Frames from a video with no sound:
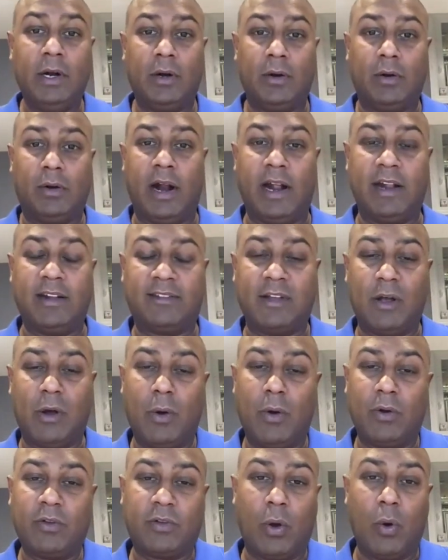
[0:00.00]
right?
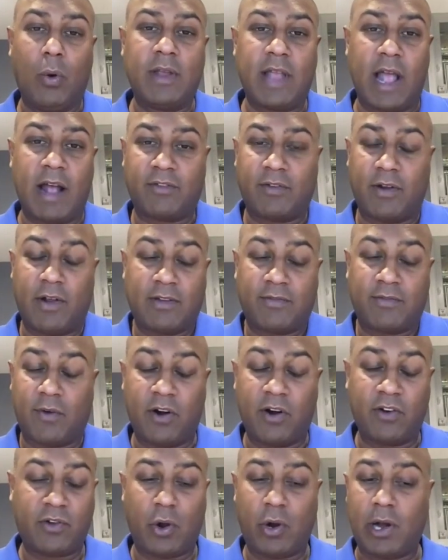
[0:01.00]
So yeah. So as far
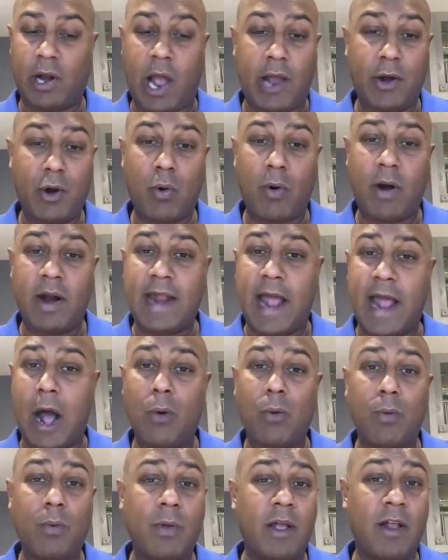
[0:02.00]
as I know right
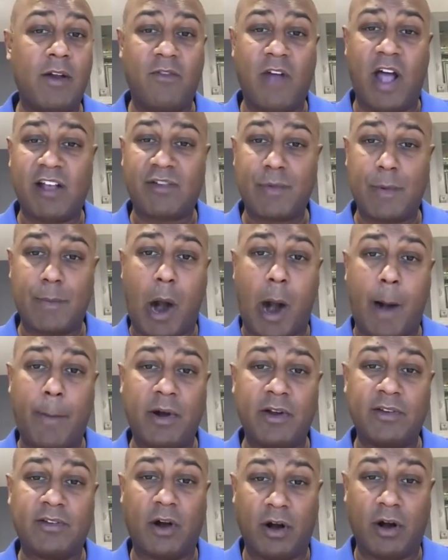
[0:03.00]
now, investment
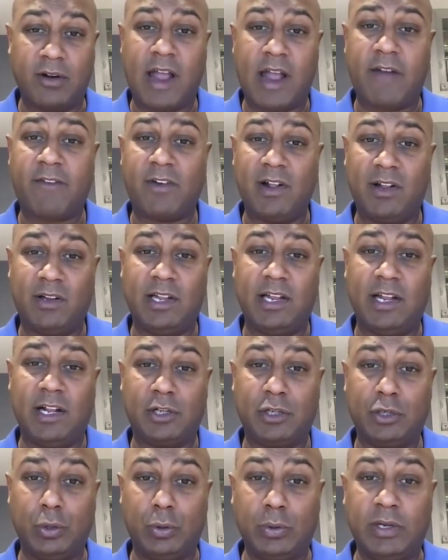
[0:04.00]
properties are definitely
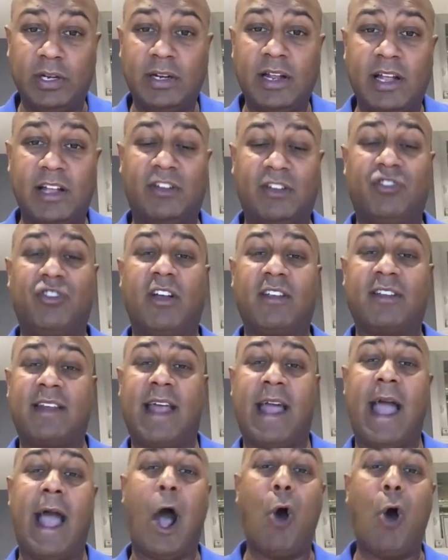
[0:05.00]
included. It's just
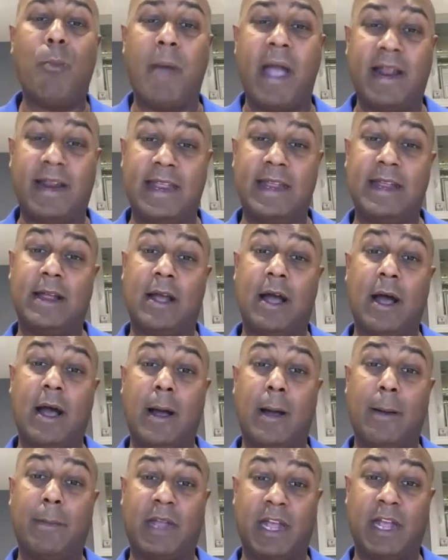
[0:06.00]
how many
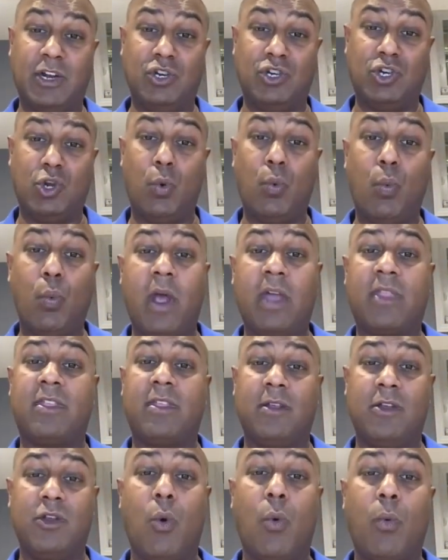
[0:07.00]
can you do with
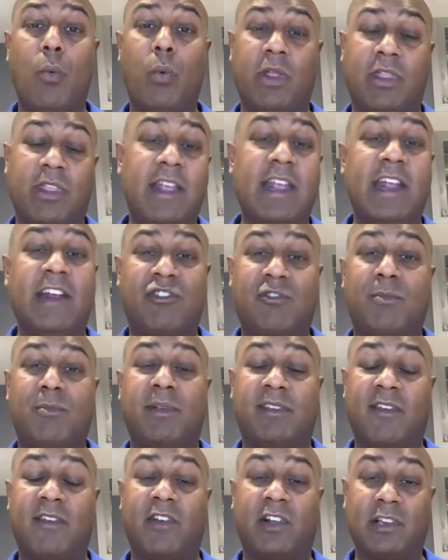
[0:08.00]
each
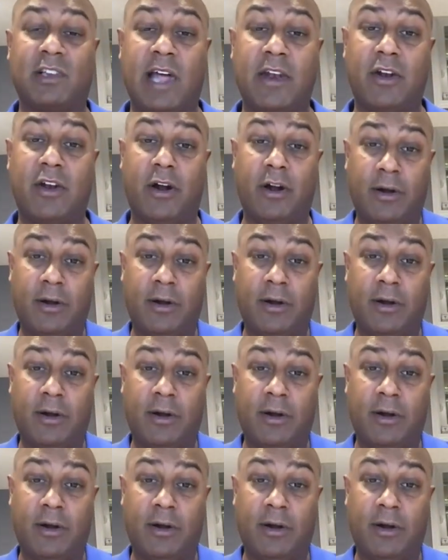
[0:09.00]
specific lender.